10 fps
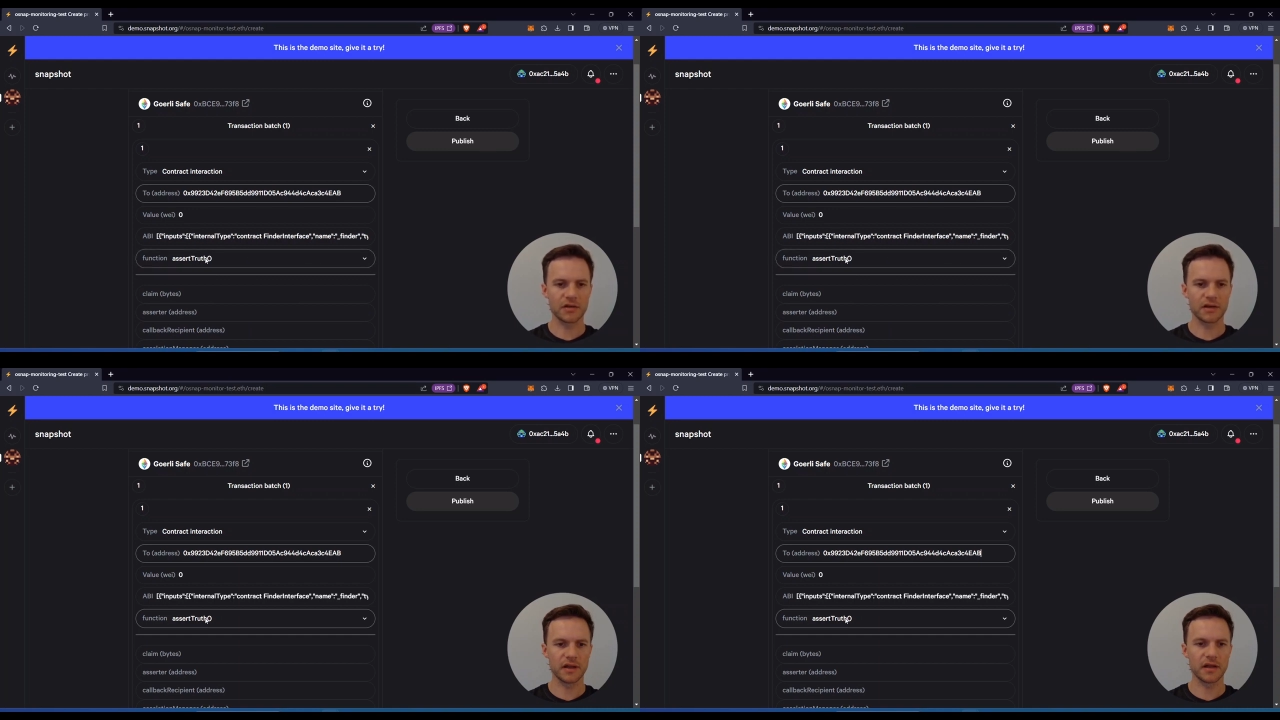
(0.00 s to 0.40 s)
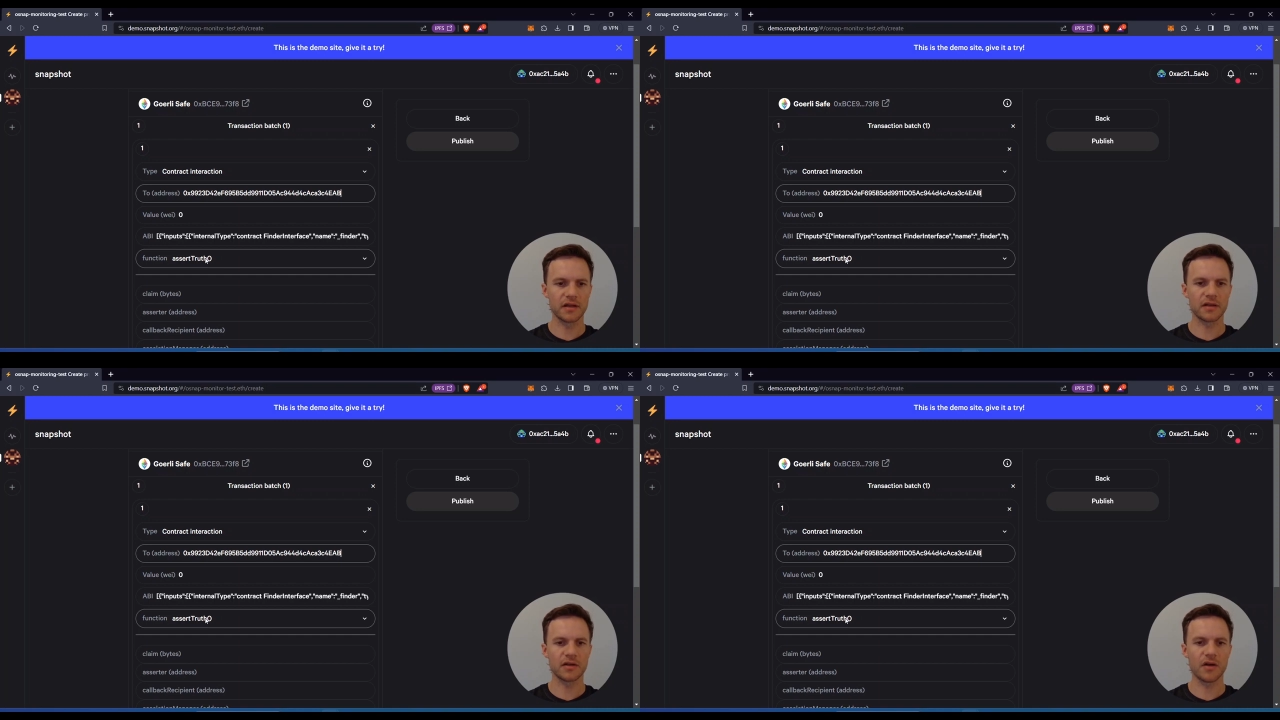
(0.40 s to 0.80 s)
to
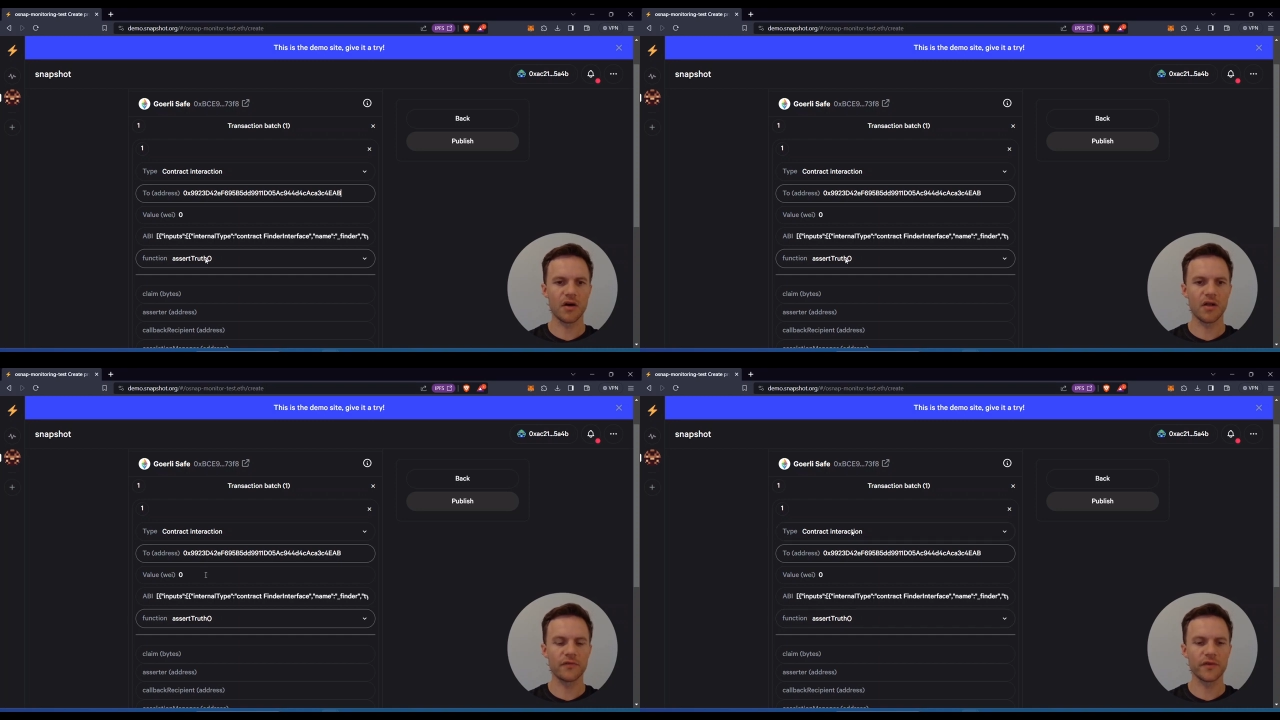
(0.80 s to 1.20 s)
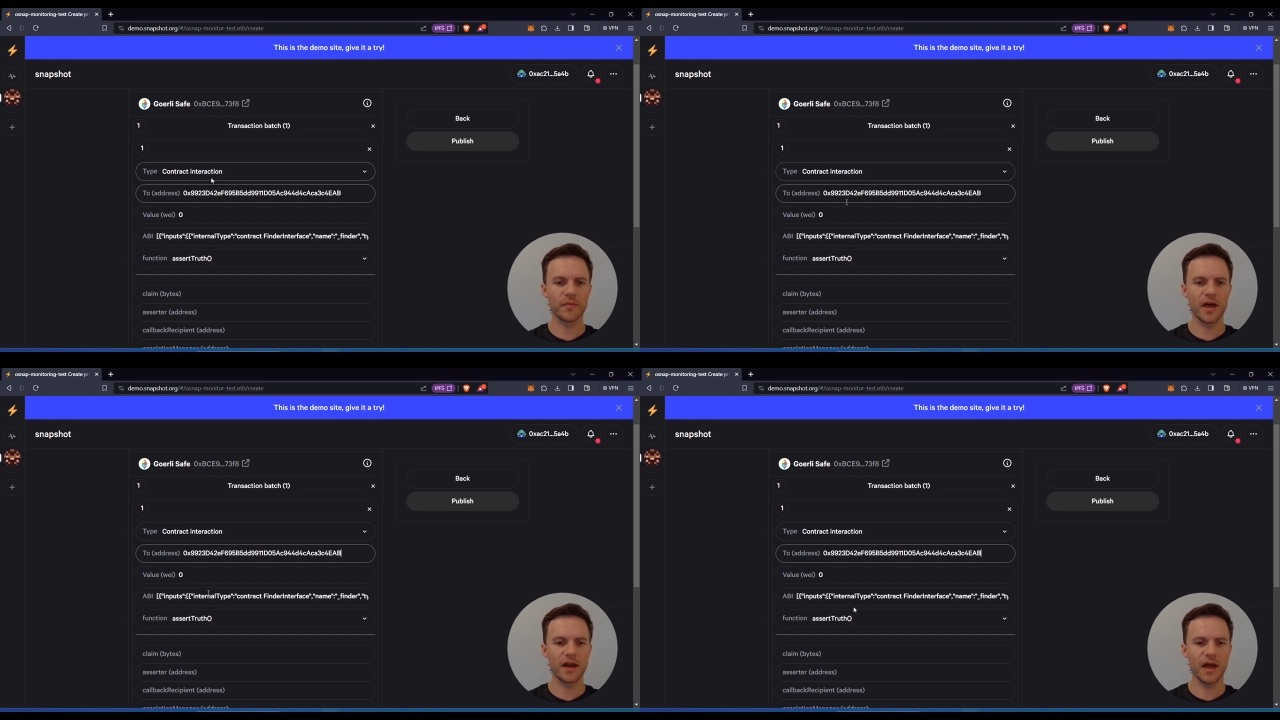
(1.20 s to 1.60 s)
call from
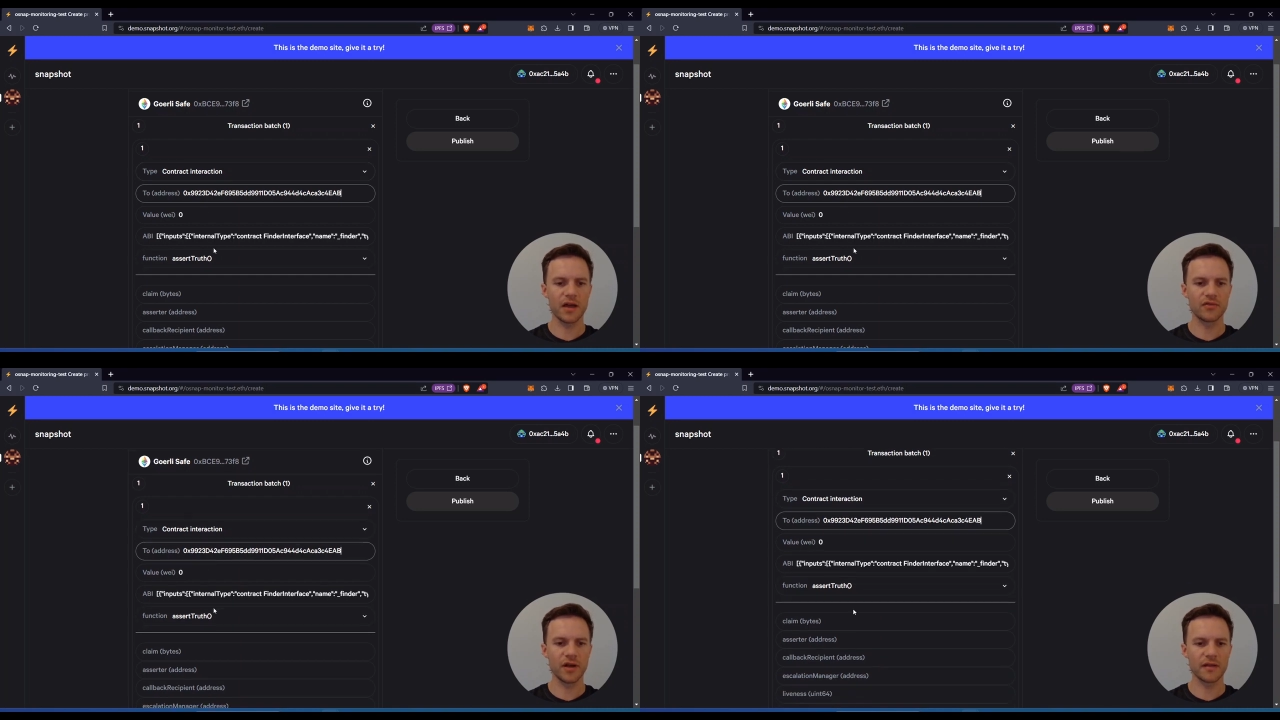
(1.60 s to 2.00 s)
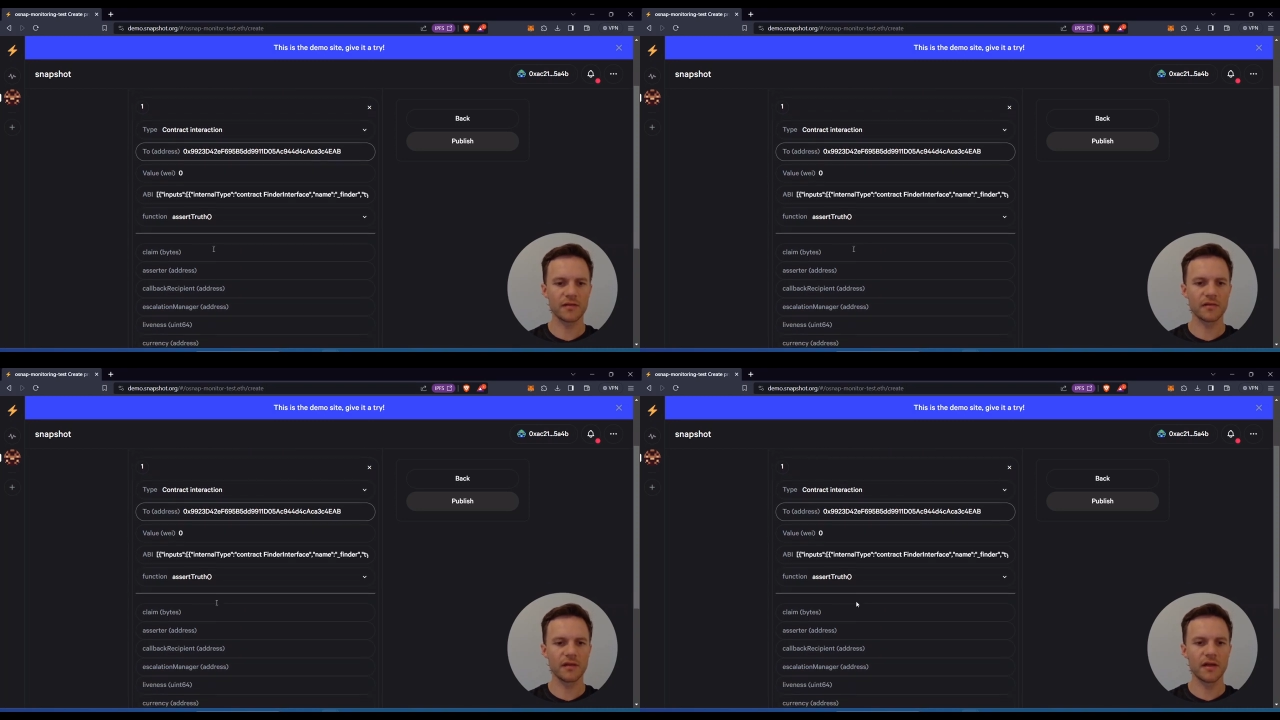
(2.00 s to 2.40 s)
that address